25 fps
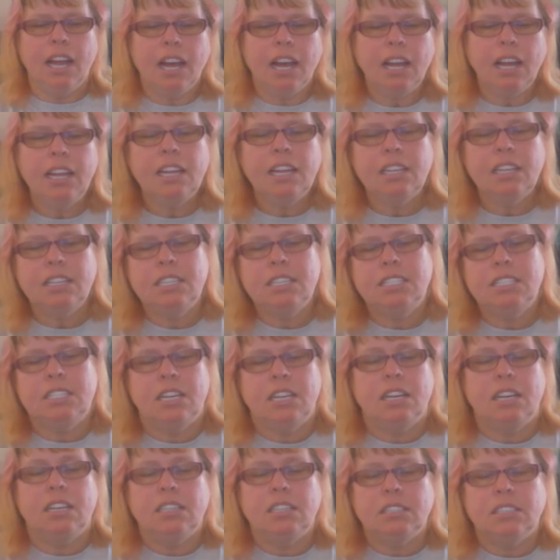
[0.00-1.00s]
I have
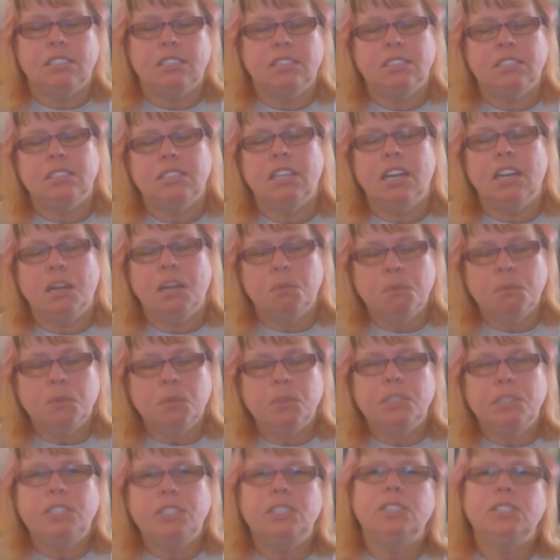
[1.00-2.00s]
decided that I'm
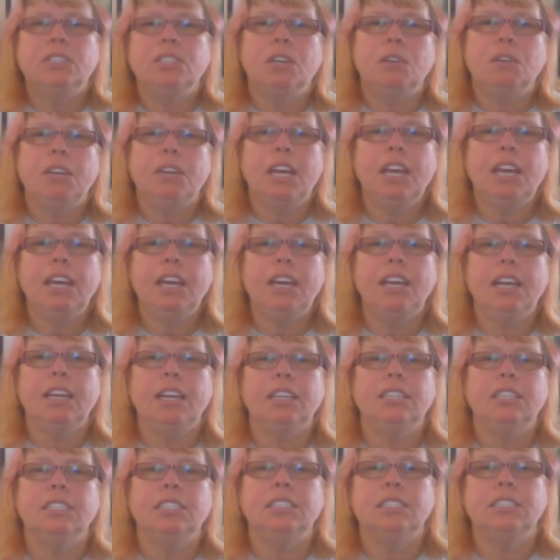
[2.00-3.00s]
going to go
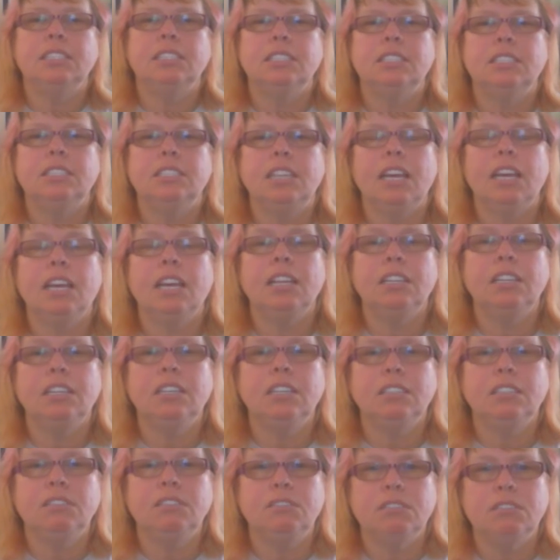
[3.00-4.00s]
ahead and
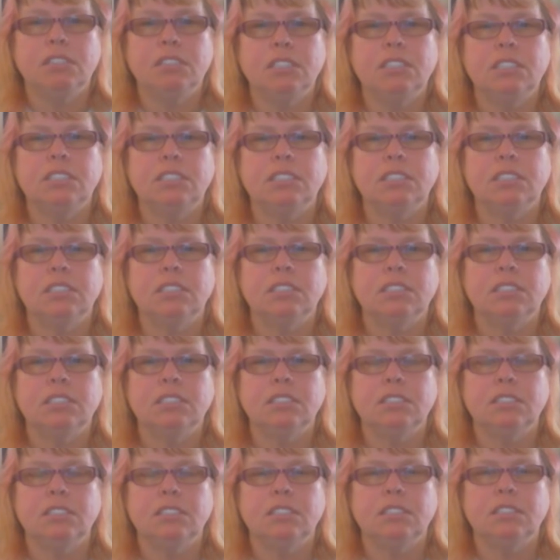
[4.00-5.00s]
confront
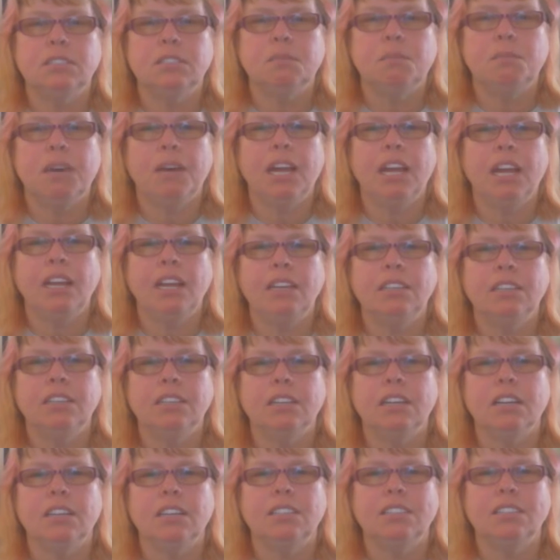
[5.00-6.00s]
my
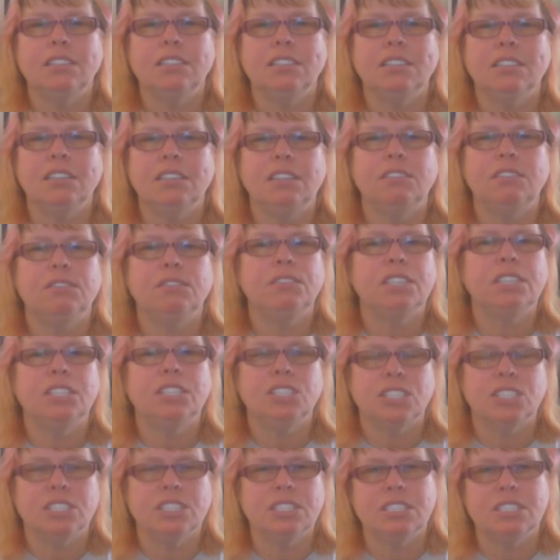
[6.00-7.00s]

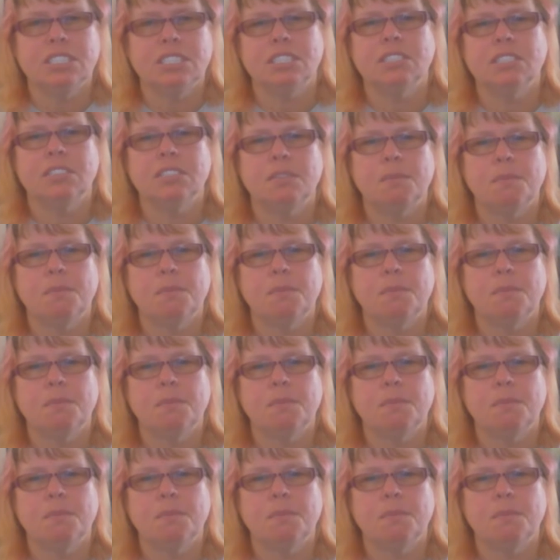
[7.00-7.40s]
conflictions.